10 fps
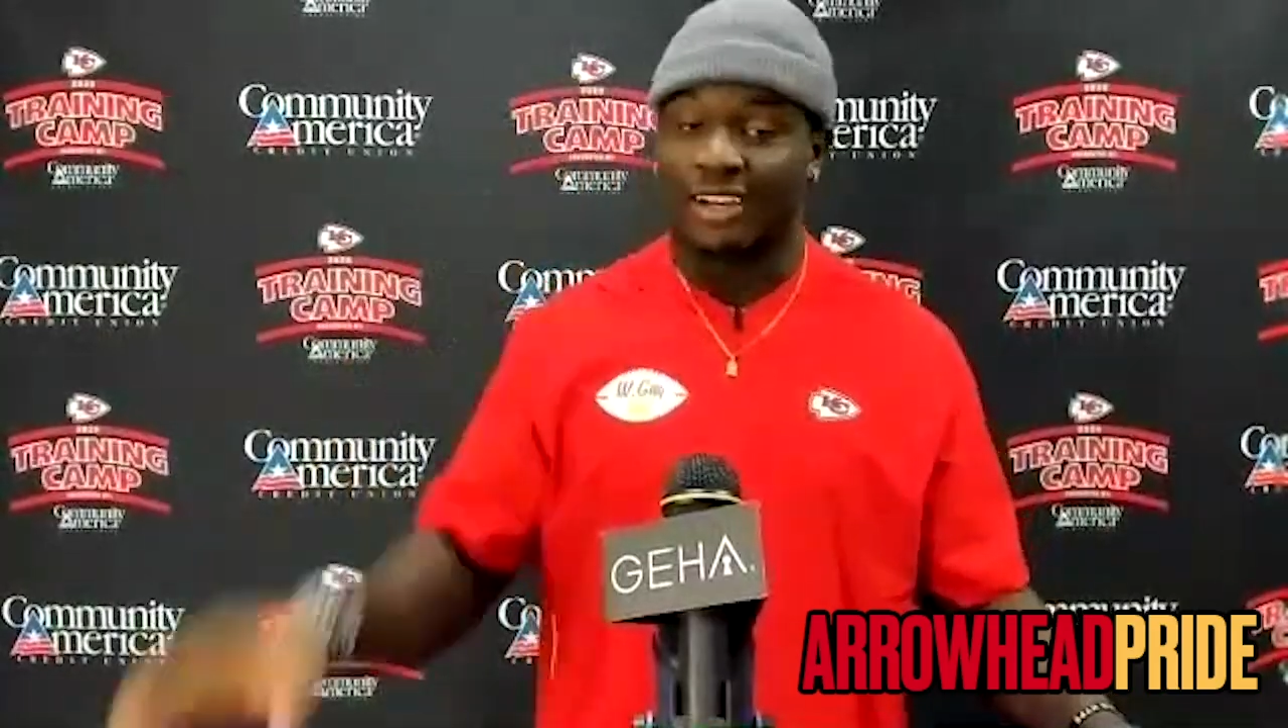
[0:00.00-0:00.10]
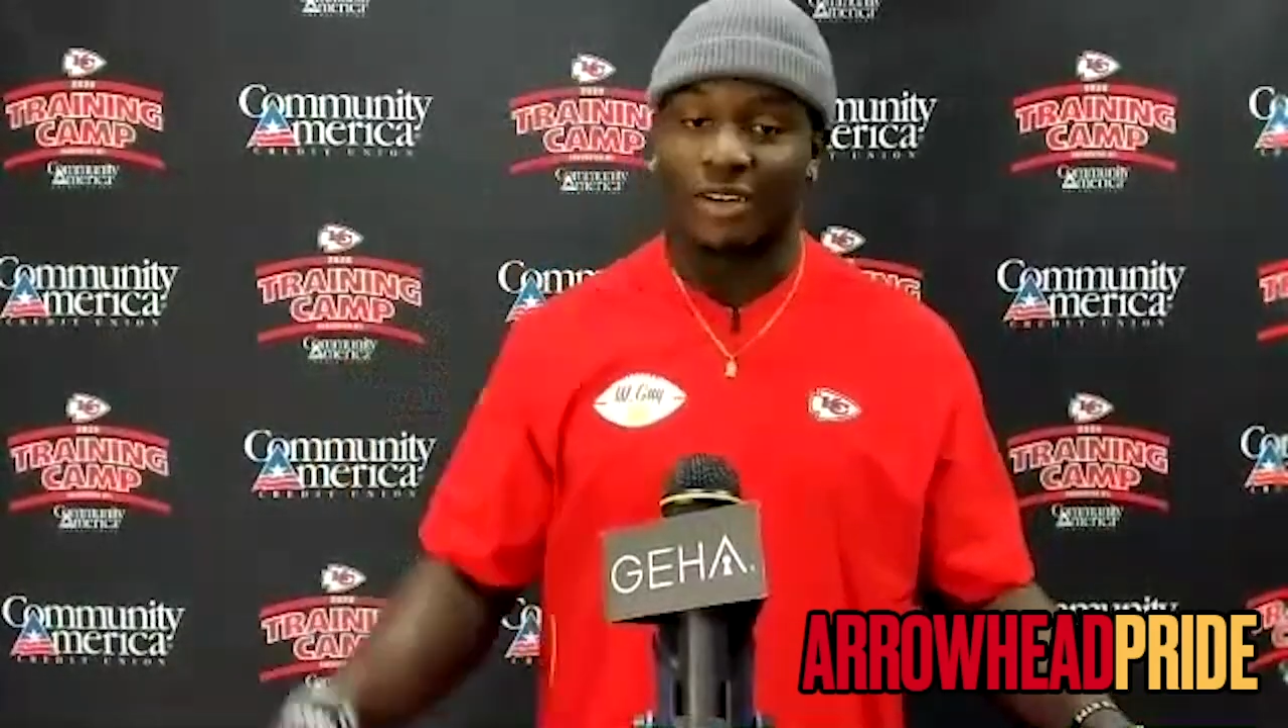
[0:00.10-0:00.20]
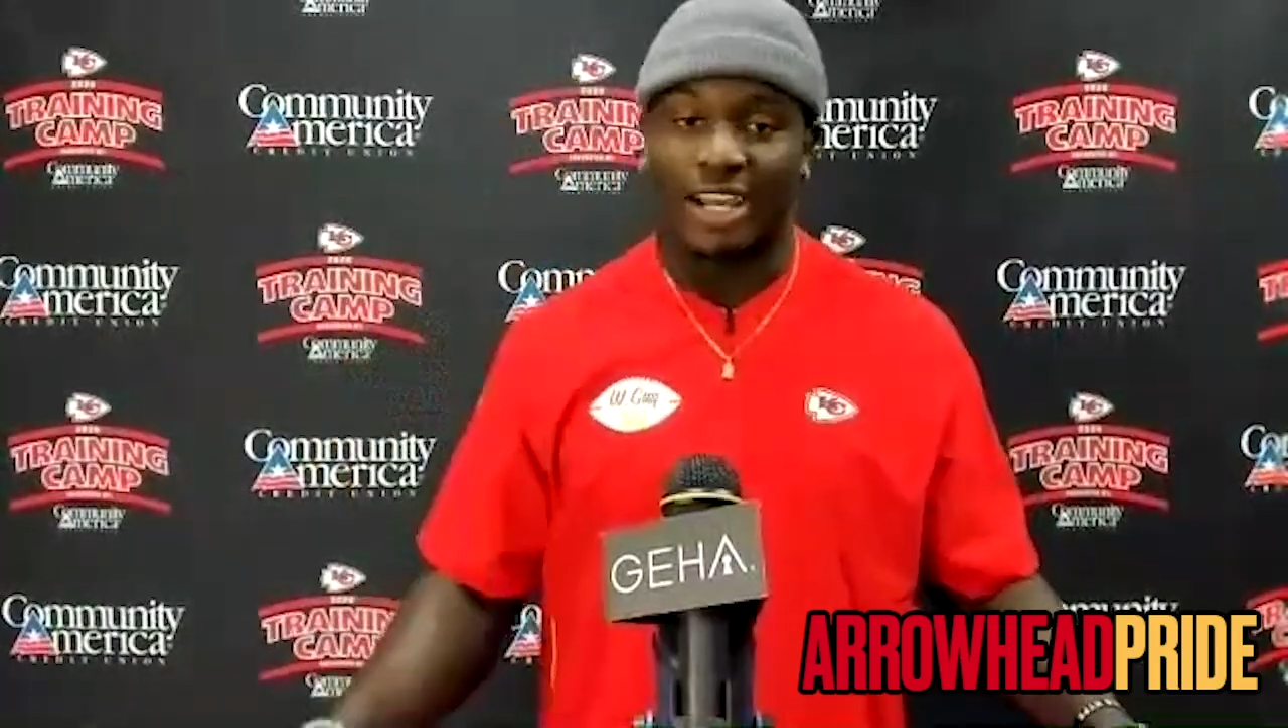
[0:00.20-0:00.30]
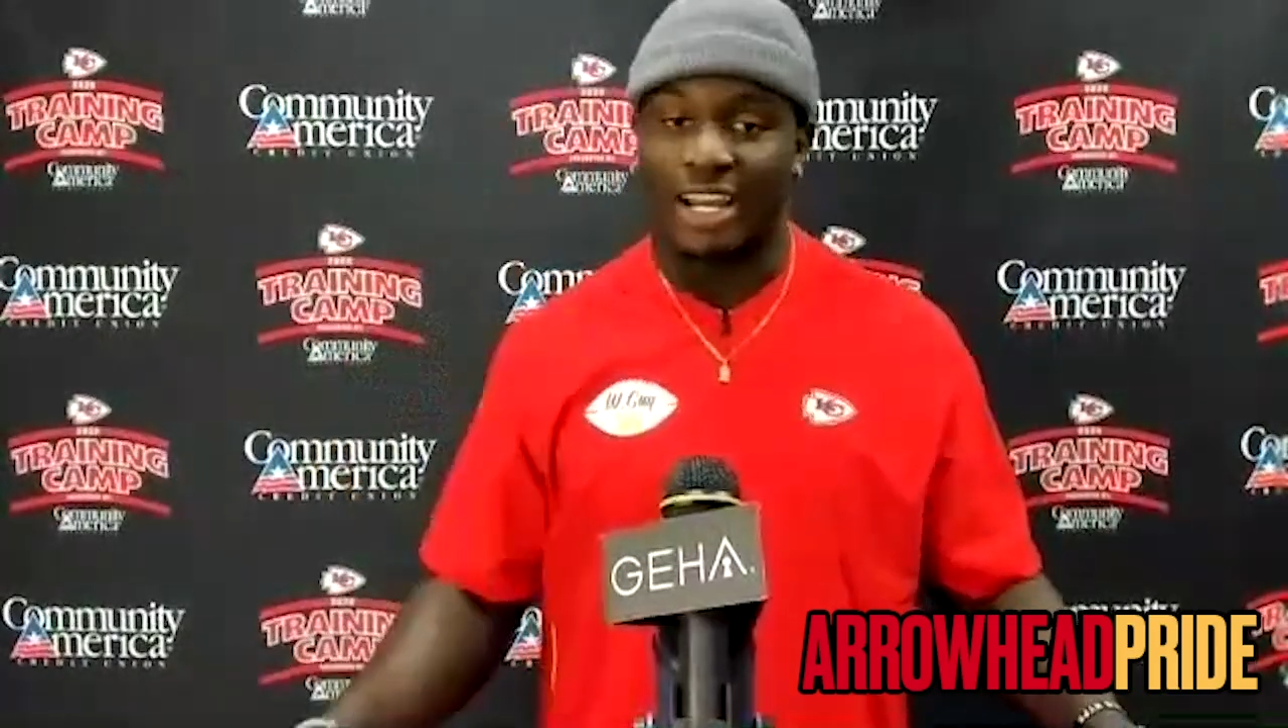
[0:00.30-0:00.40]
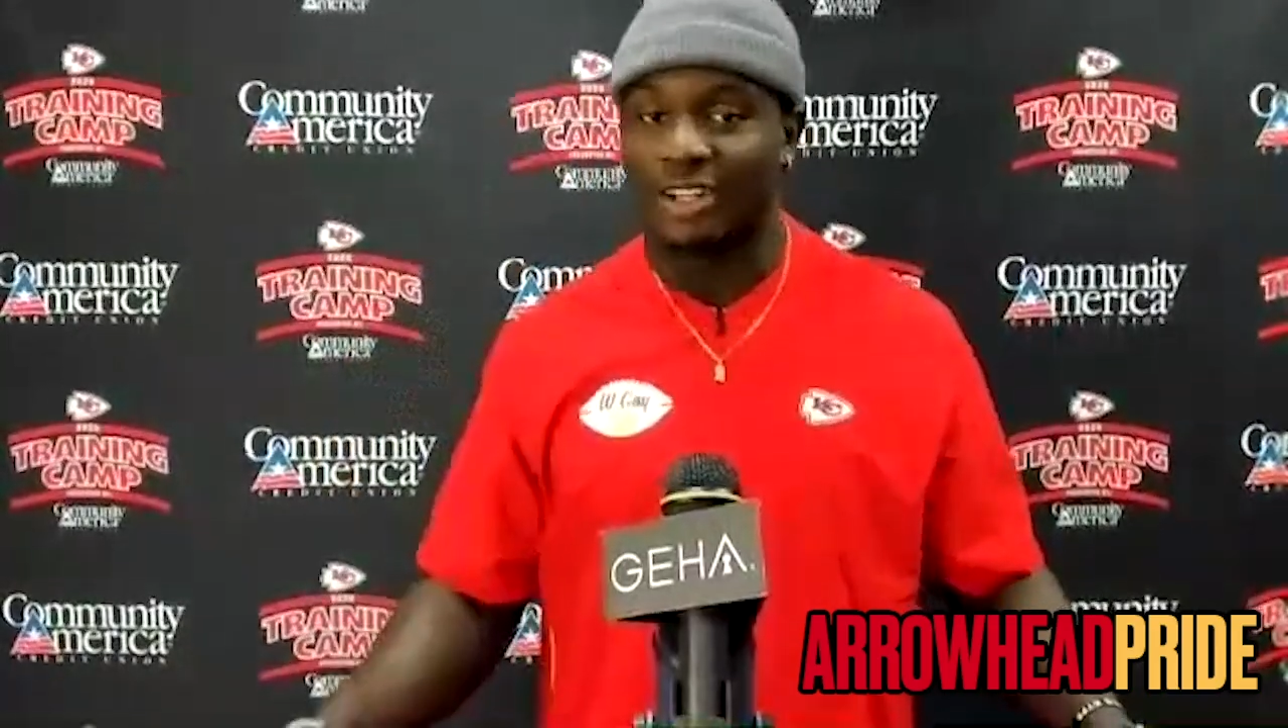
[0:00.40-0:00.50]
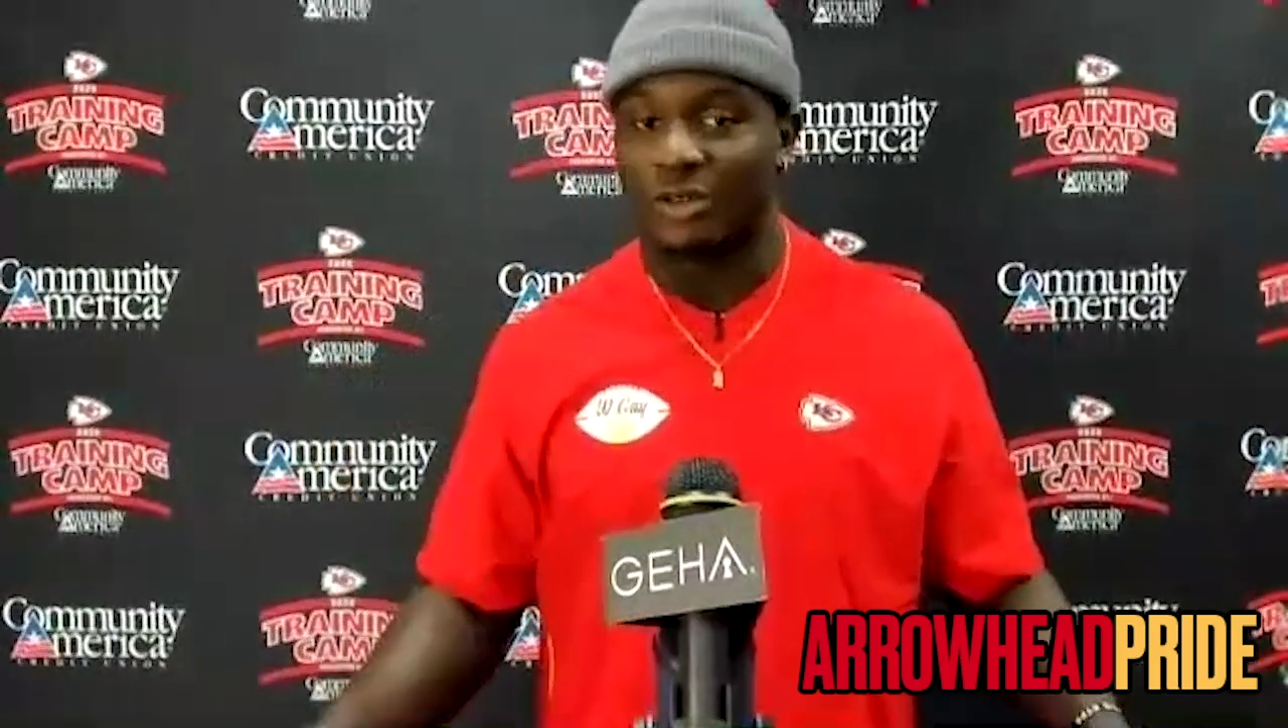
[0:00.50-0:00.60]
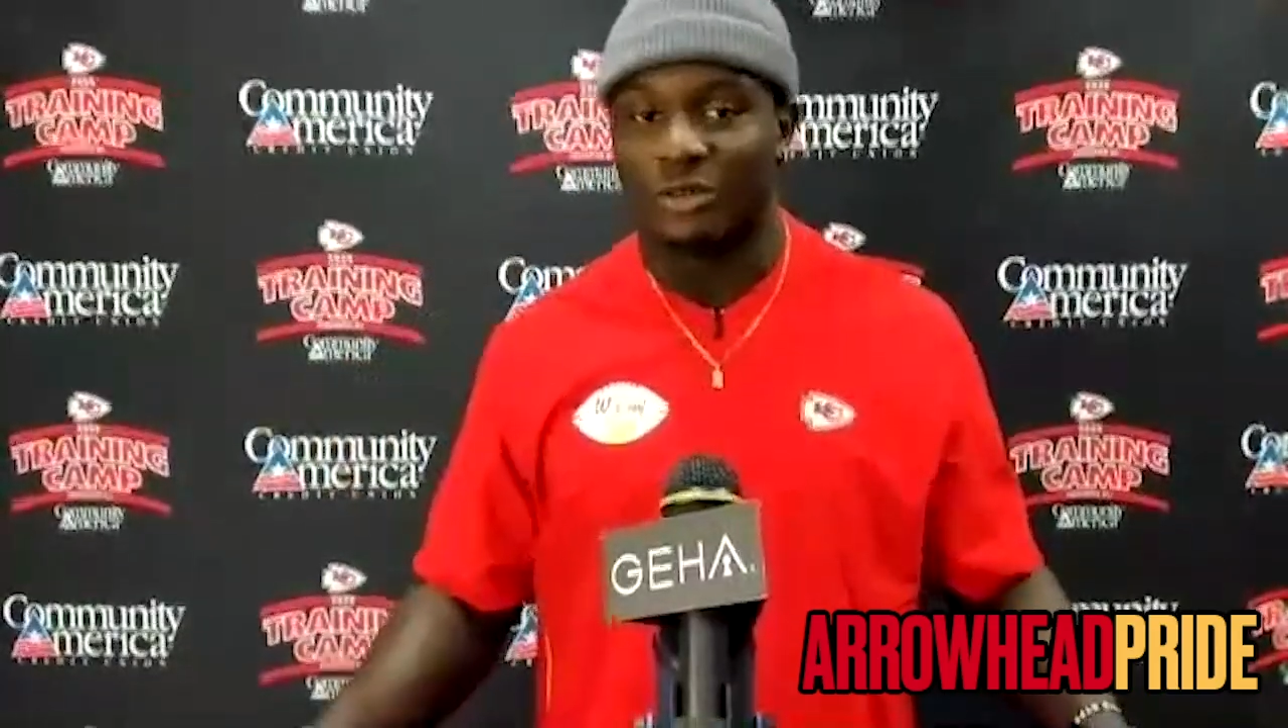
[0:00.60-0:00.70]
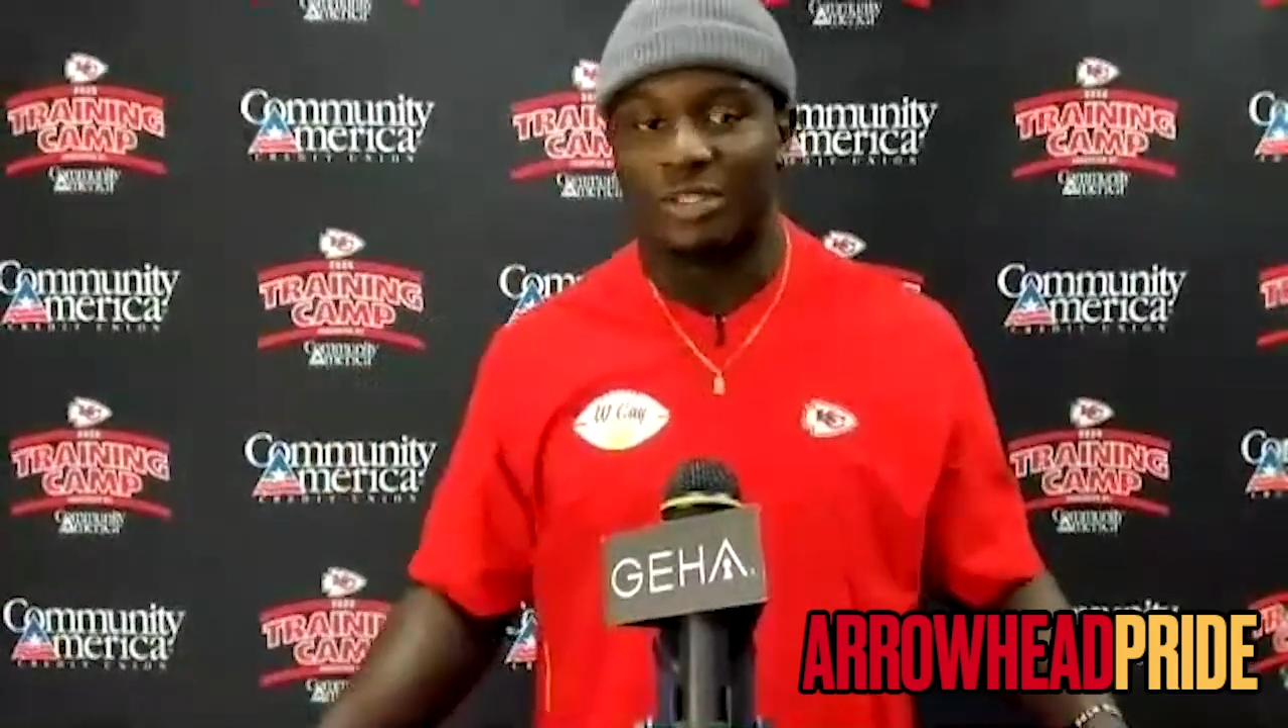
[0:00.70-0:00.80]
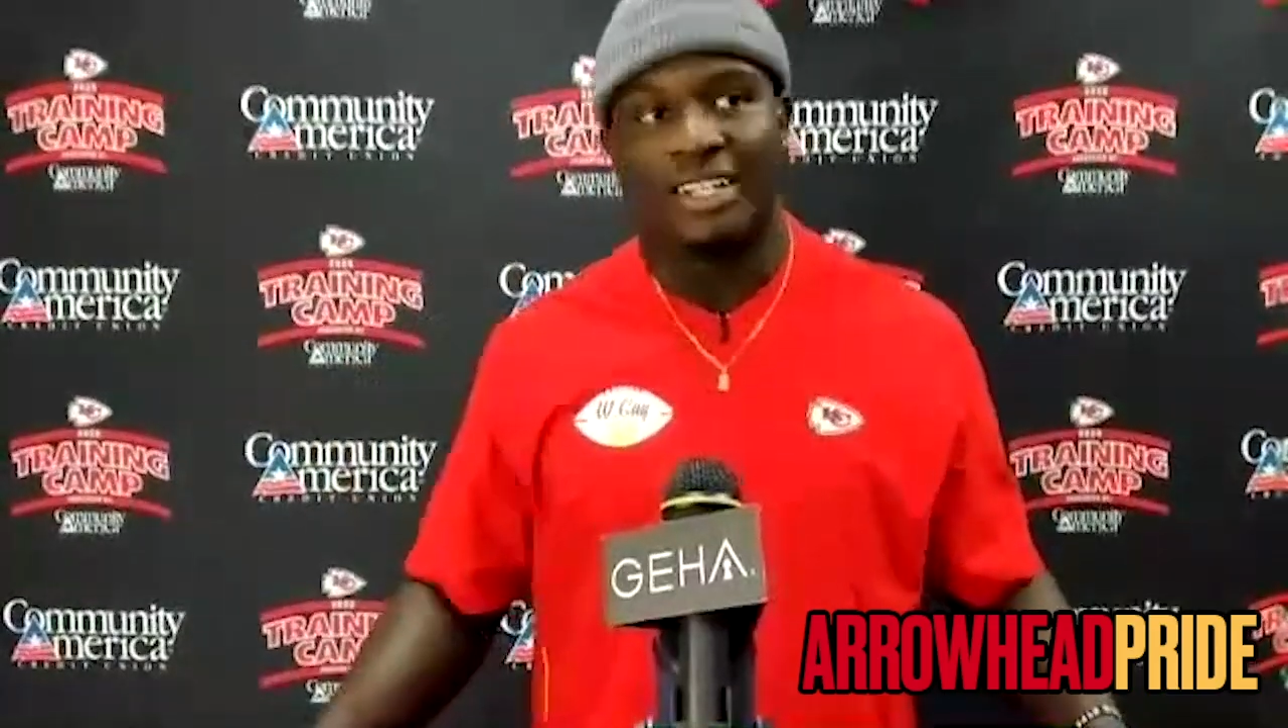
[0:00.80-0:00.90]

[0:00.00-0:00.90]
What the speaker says: okay, I know